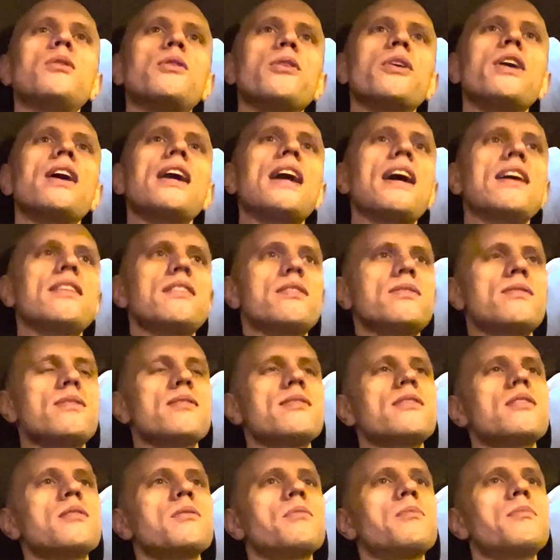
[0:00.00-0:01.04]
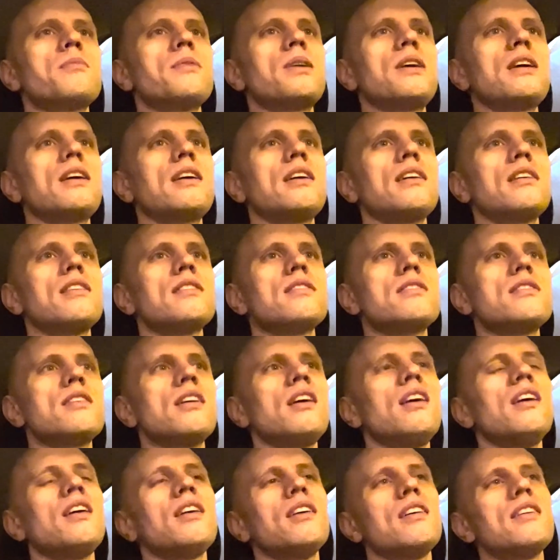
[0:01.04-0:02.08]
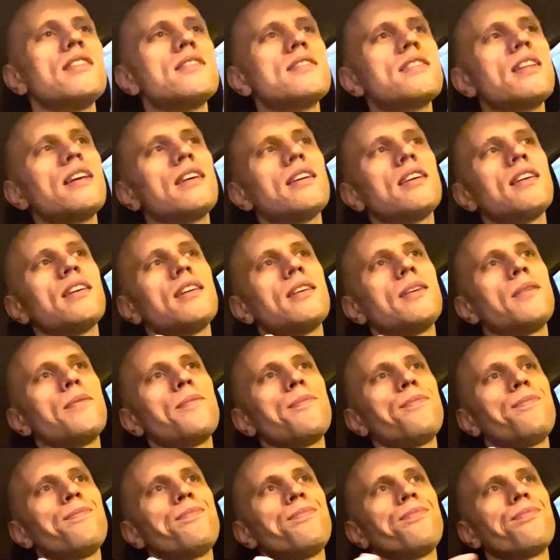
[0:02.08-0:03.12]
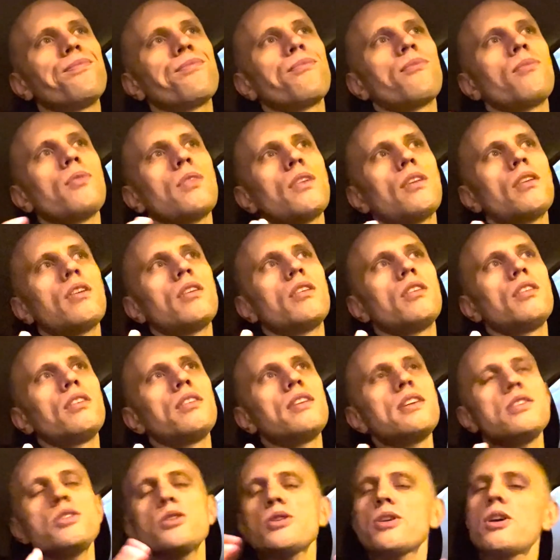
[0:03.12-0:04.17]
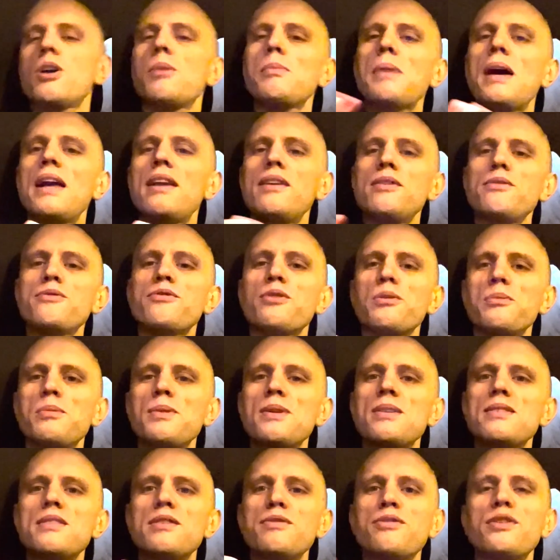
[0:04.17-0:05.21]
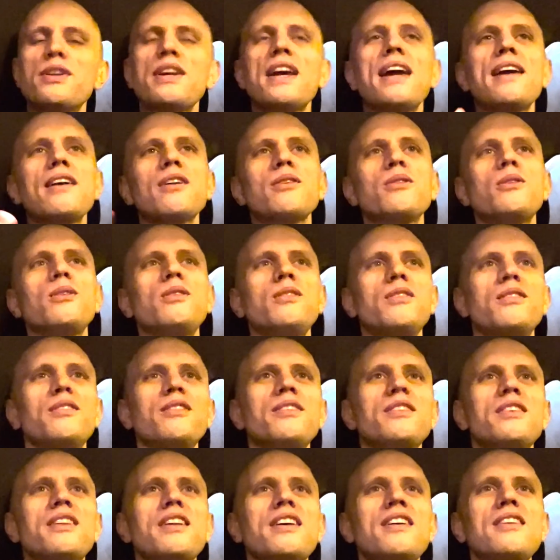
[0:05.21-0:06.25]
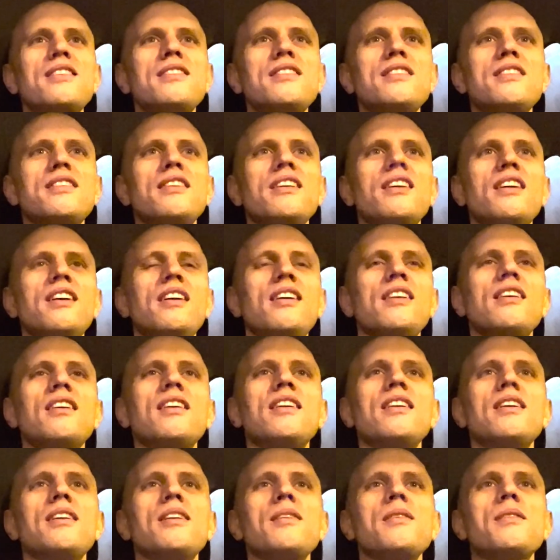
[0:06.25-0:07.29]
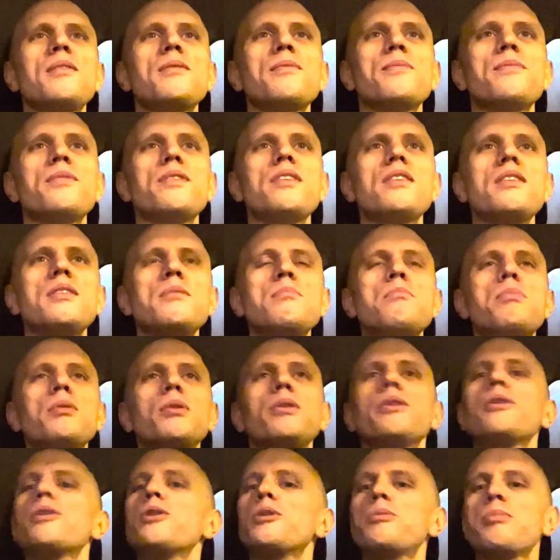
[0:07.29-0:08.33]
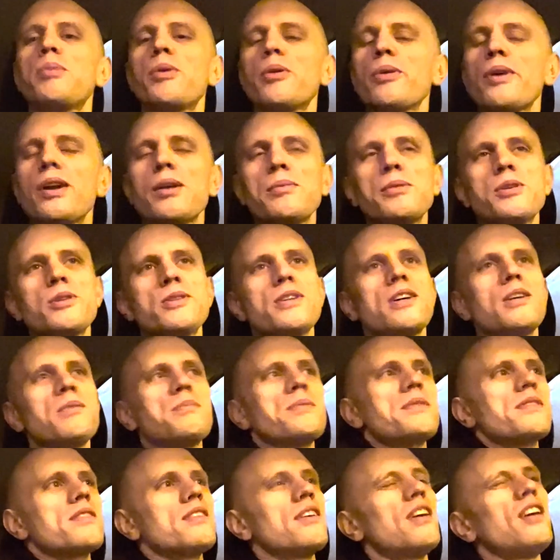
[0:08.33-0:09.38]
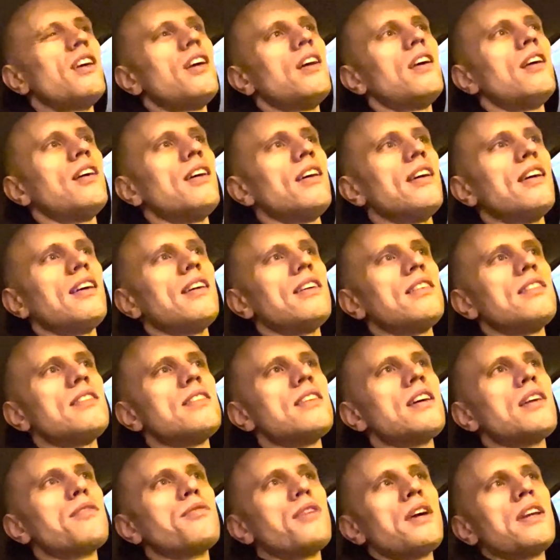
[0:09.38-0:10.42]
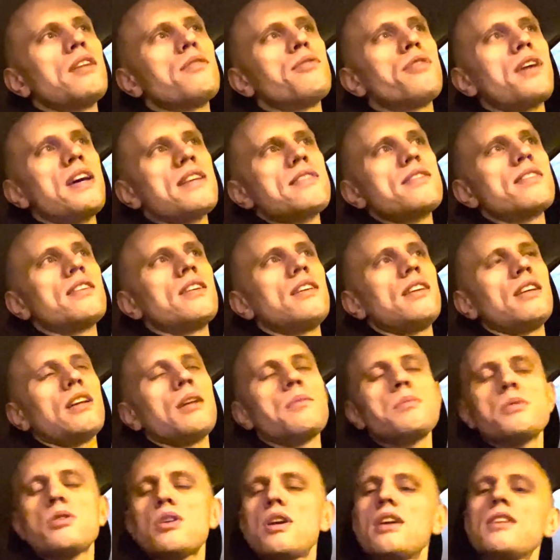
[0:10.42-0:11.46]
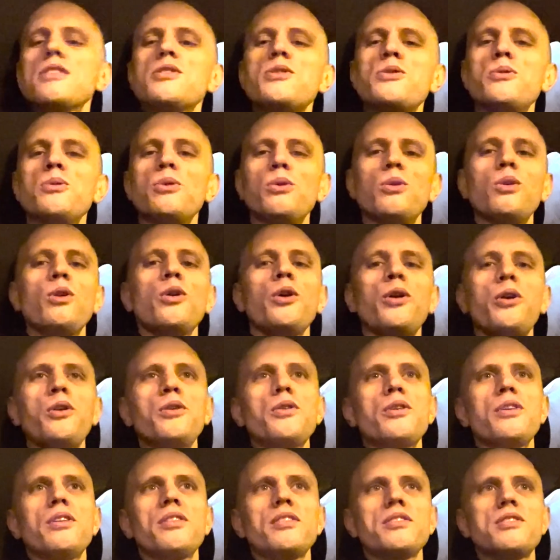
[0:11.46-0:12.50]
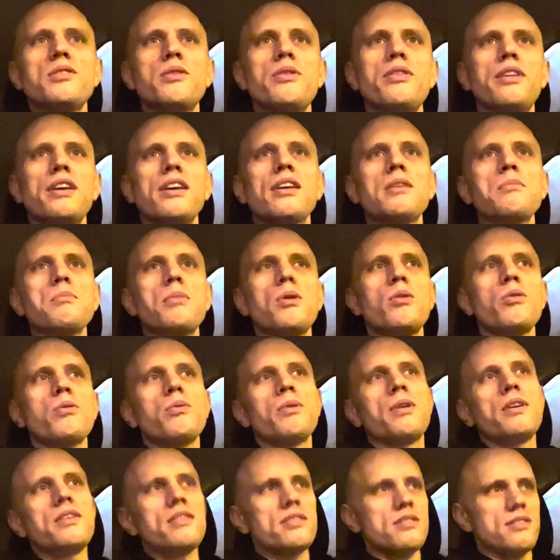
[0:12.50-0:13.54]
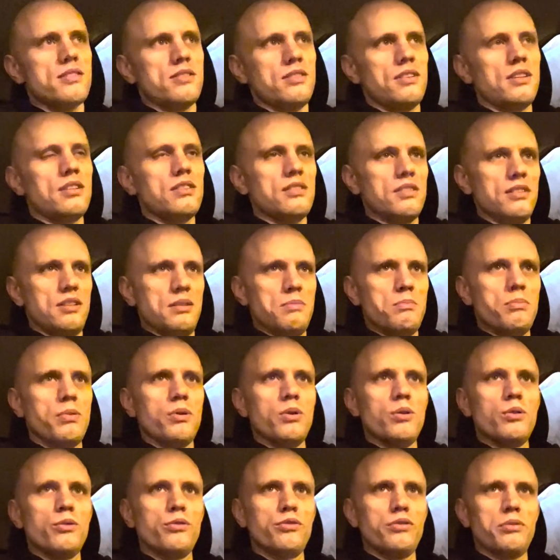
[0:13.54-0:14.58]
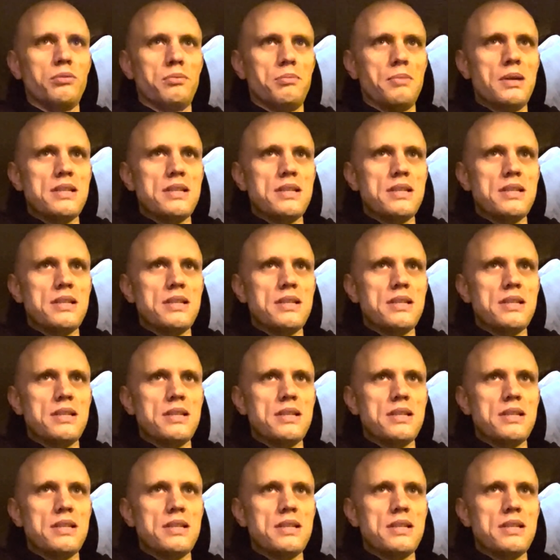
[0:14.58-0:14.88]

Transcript: looking at the system, and it's like they just come at it from a different angle than the builder programmer types. And I find it fascinating, and I'm trying to learn to think in both ways and improve my